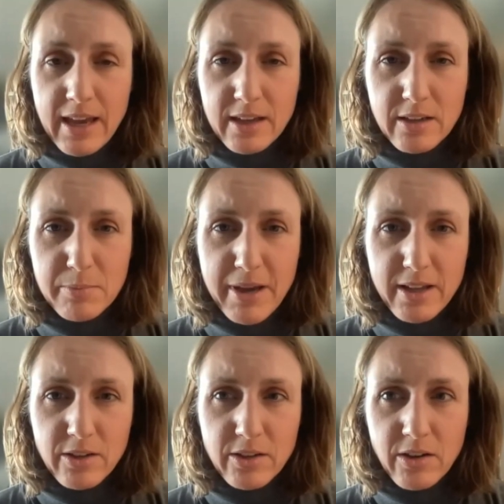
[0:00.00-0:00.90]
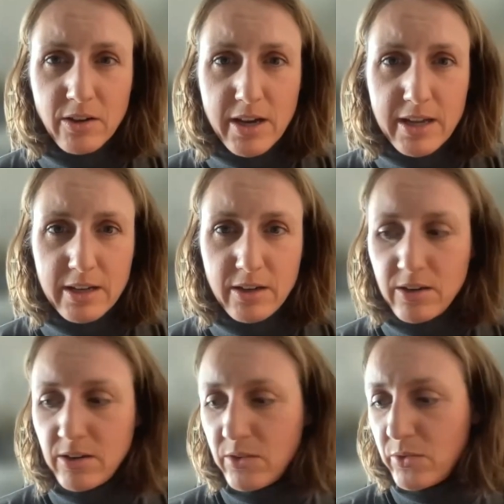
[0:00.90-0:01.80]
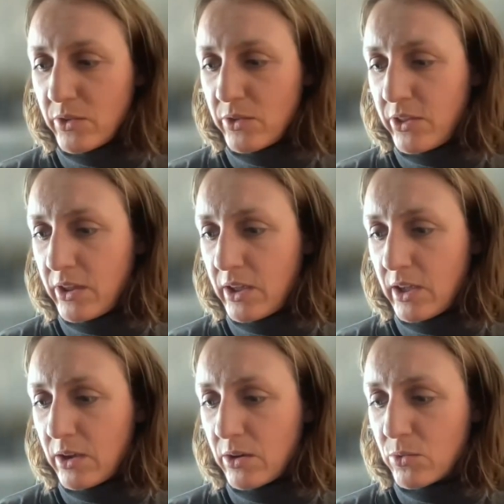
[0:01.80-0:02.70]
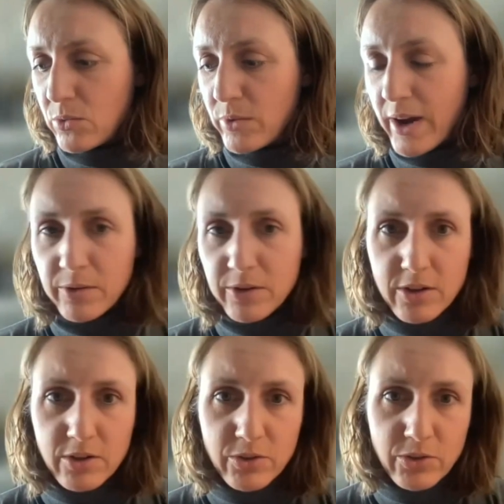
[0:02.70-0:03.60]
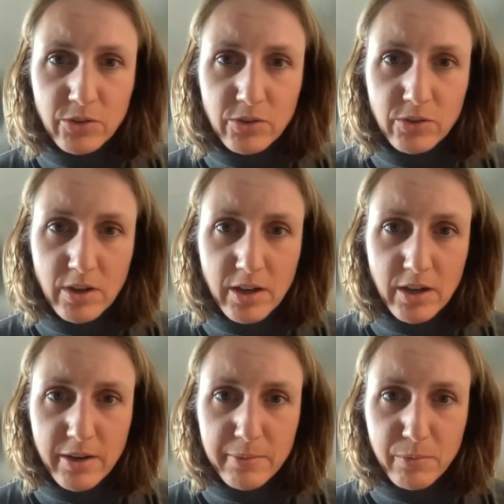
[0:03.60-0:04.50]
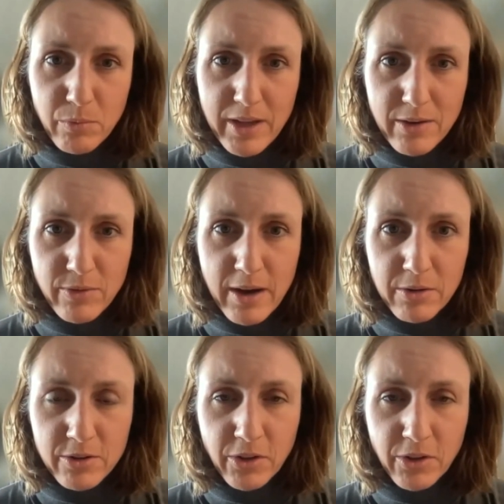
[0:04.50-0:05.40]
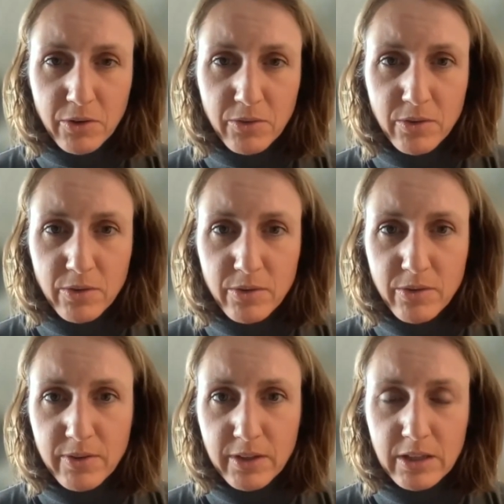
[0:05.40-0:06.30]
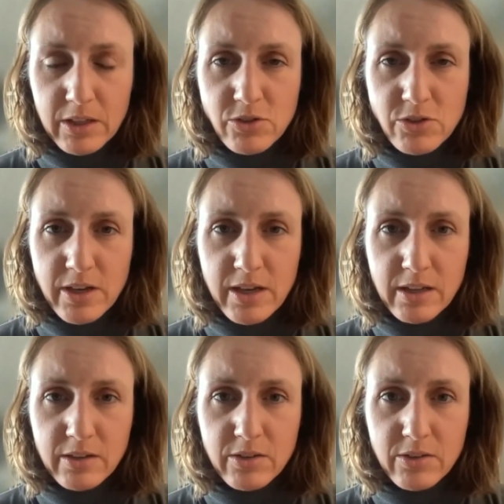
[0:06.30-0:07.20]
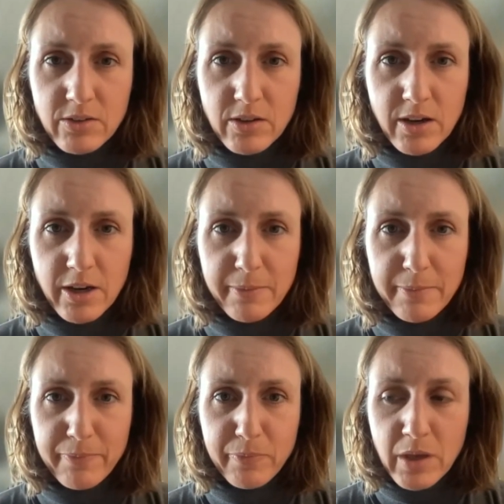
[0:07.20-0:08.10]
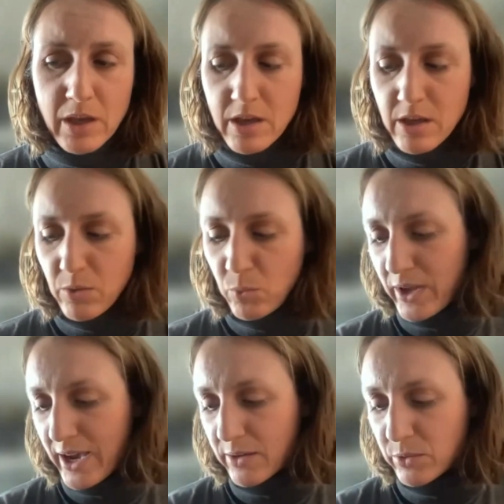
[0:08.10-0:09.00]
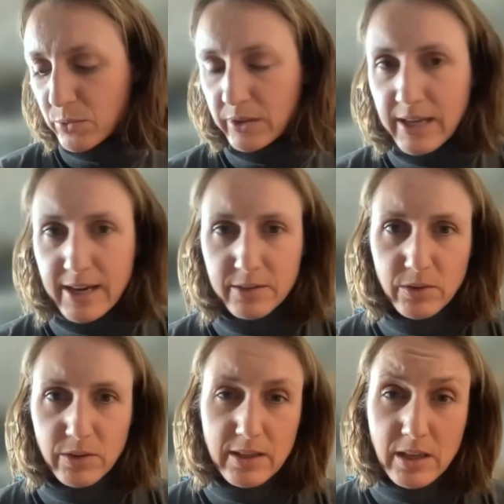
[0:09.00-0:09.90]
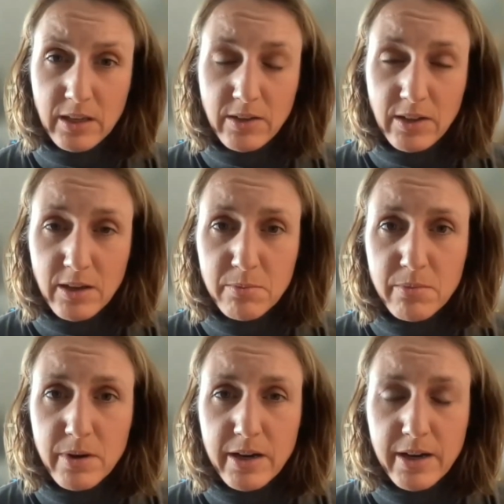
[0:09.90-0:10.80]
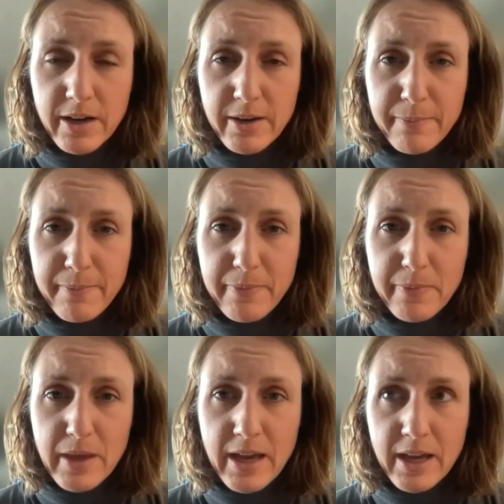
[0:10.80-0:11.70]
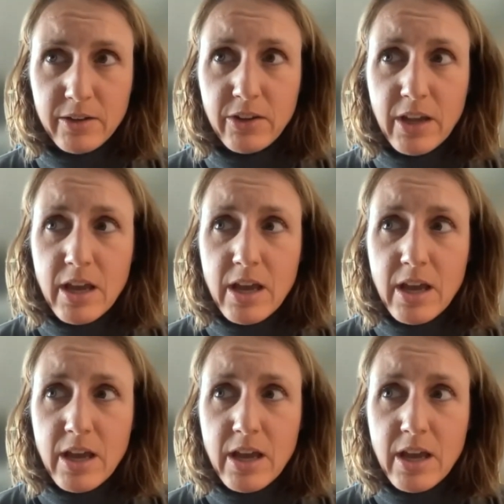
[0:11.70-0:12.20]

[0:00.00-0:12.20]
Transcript: can depend on the routers. We have routers all over the village, and we have a really excellent geek team. And